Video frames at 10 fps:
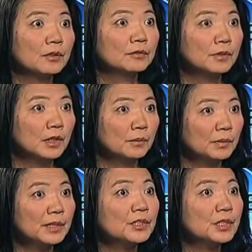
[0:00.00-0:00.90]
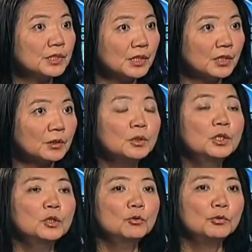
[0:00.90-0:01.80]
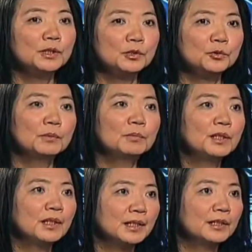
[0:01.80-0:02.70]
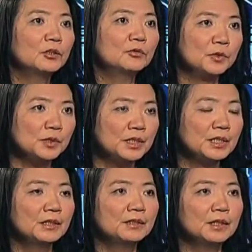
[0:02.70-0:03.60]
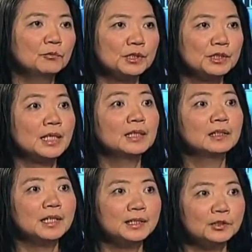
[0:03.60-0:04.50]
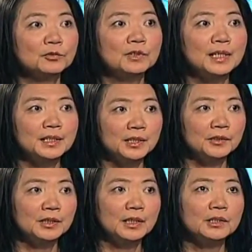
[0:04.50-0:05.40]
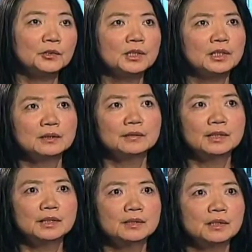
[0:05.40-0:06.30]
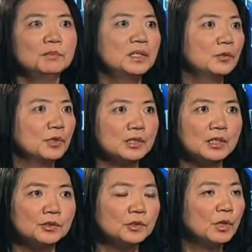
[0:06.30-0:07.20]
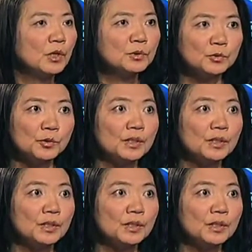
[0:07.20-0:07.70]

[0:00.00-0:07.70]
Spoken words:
of bleaching gel. What we do apply over your teeth, and we shine a light over that area. You can get immediate results almost